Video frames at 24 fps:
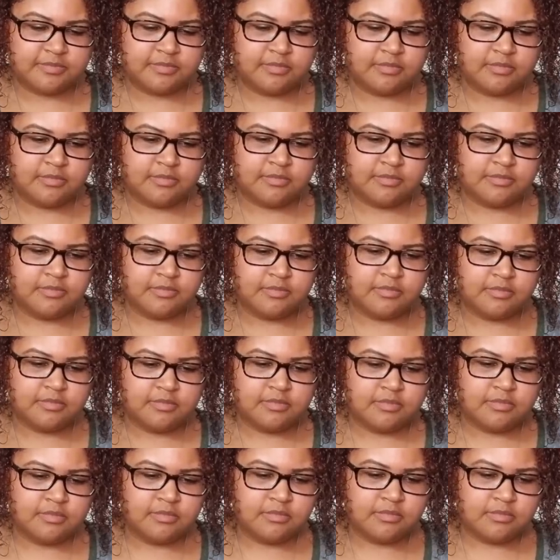
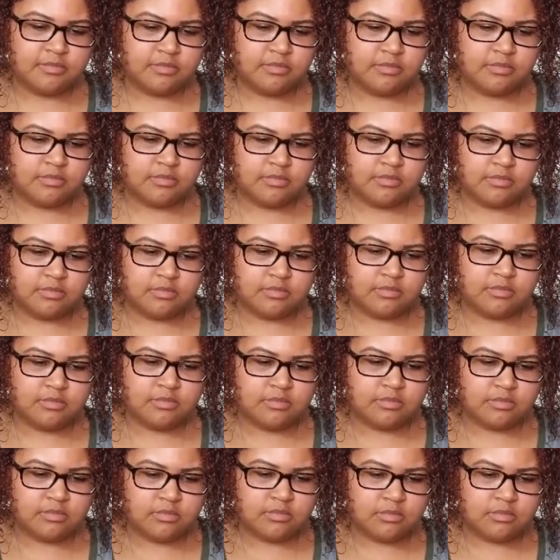
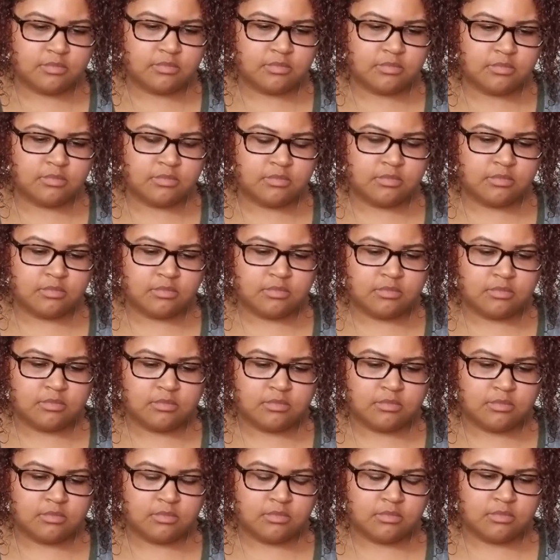
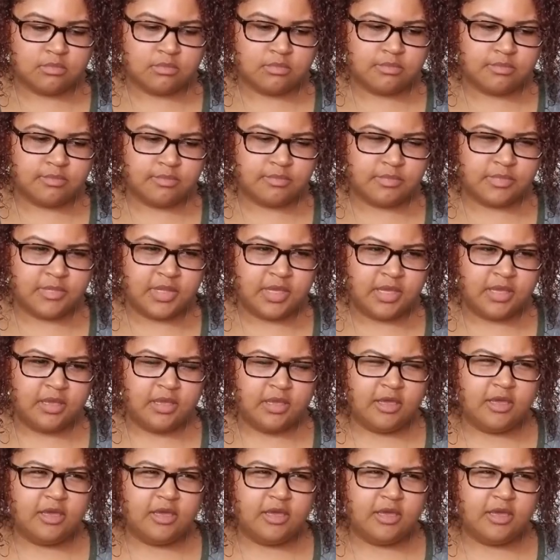Nothing is said.